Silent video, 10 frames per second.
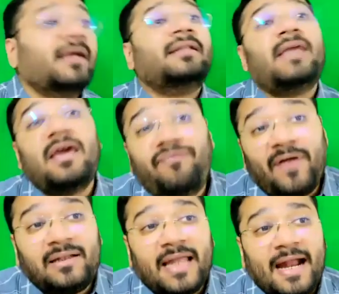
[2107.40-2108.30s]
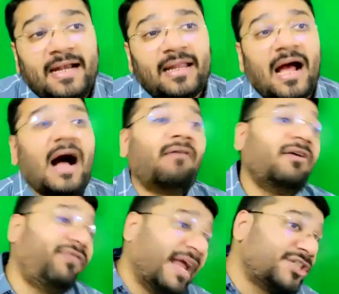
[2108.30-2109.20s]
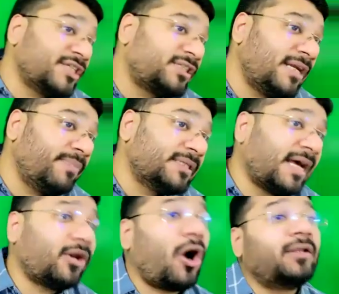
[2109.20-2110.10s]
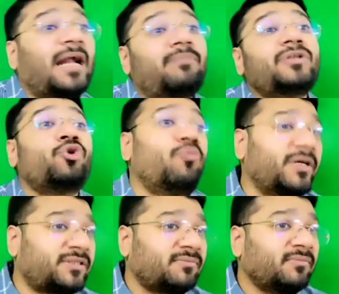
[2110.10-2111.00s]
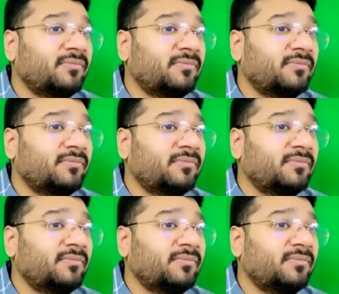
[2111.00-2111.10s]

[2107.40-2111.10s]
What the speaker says: They felt that our financial statements are not that much robust.